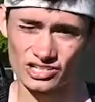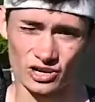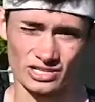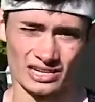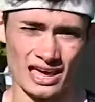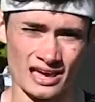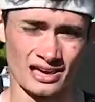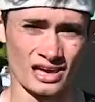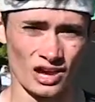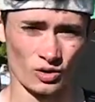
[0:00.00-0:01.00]
chosen
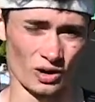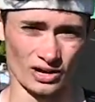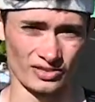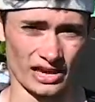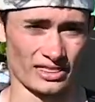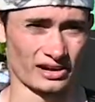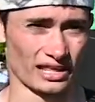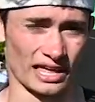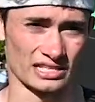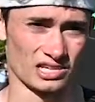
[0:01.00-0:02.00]
one over the other, and I
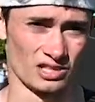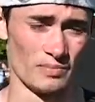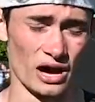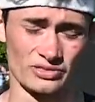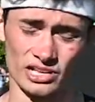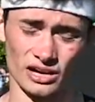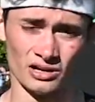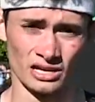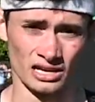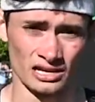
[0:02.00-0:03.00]
like to do them both, so
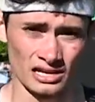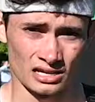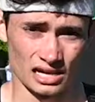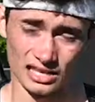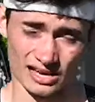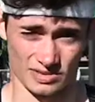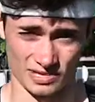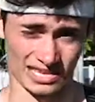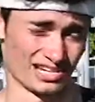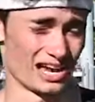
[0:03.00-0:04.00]
I'd love to be
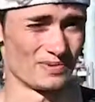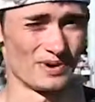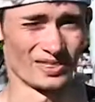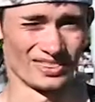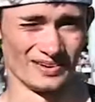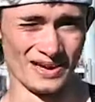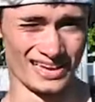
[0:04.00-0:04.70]
state champ in both of them.